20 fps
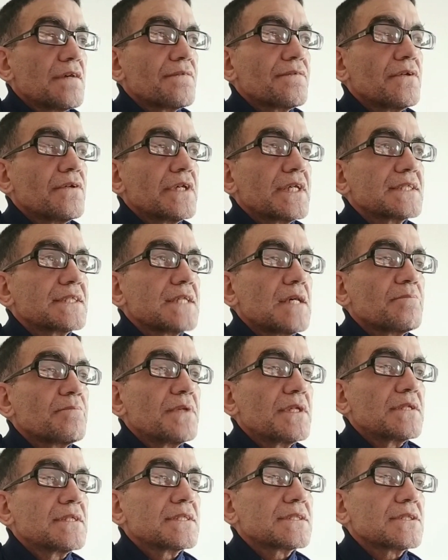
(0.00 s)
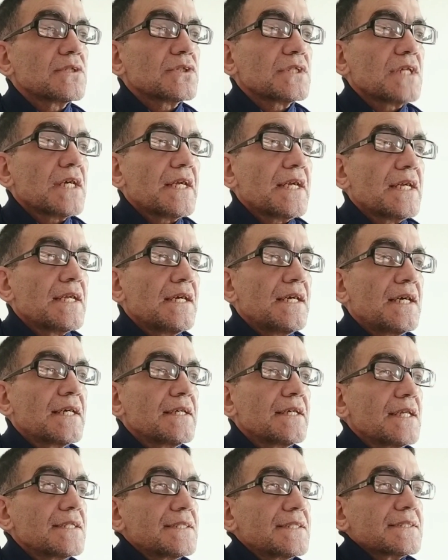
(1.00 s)
For example, discourse
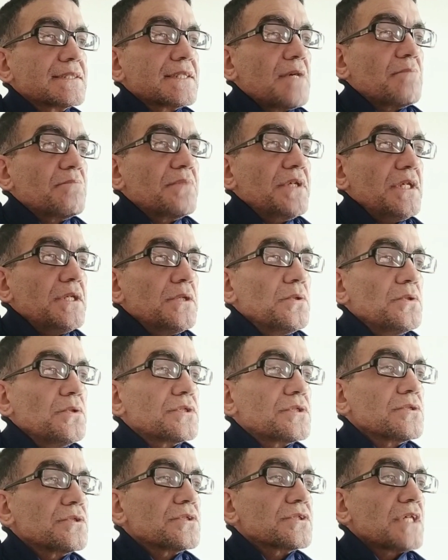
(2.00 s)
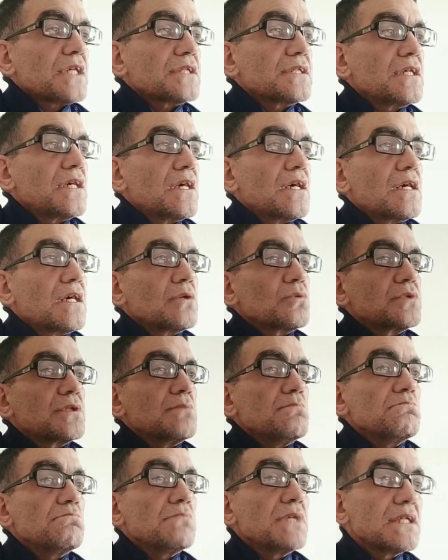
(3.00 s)
analysis can be used to study how the
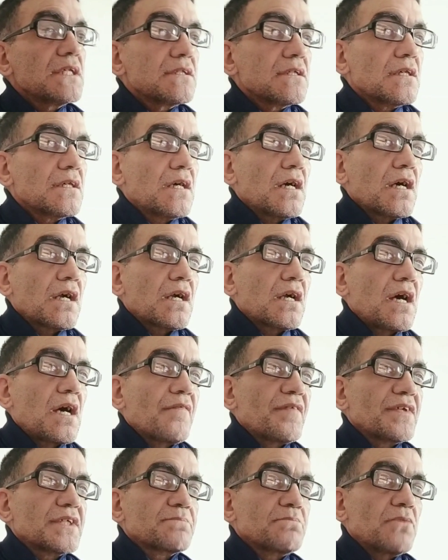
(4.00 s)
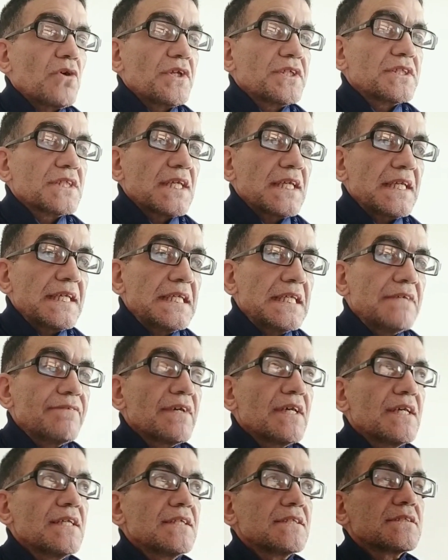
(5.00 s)
media covers political
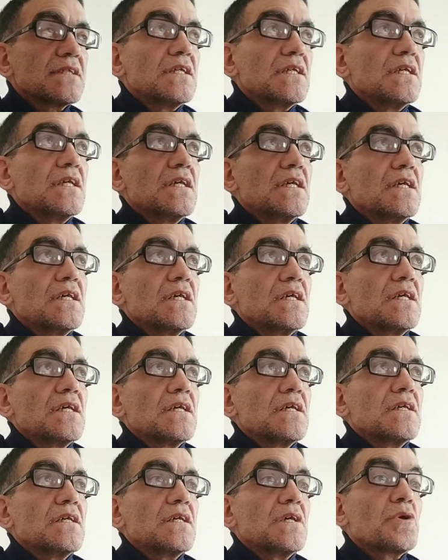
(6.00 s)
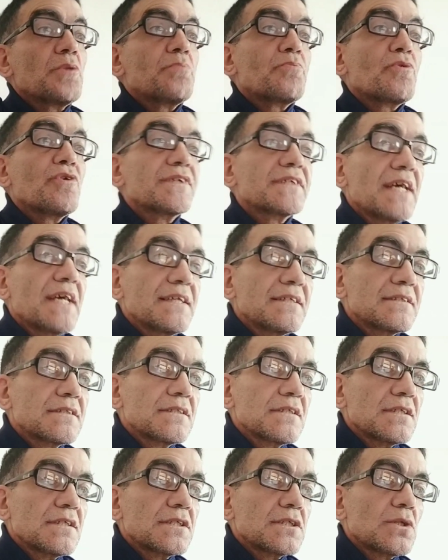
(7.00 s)
events,
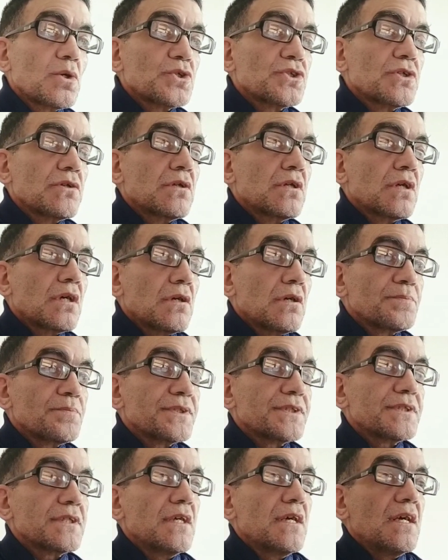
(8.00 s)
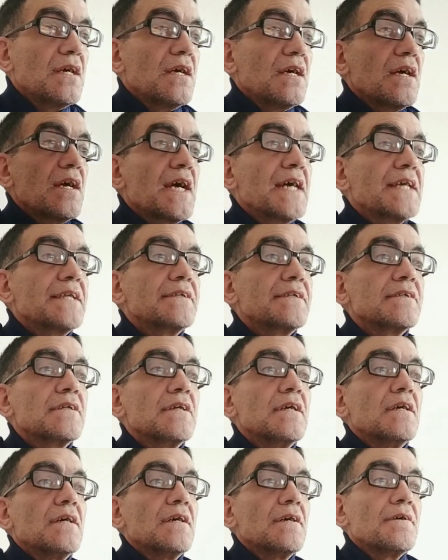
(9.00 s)
represents social groups, and
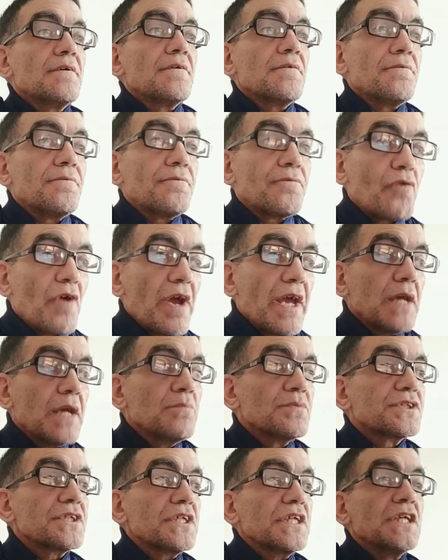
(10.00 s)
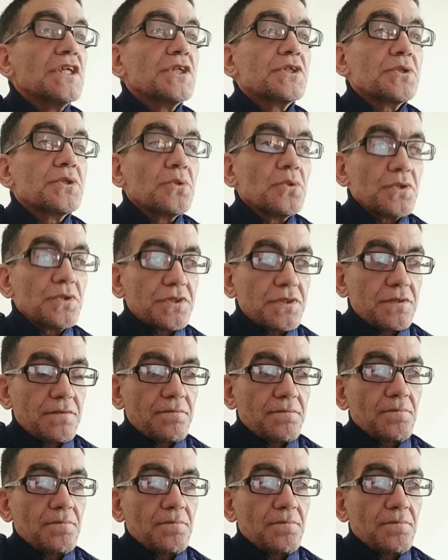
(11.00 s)
frames issues.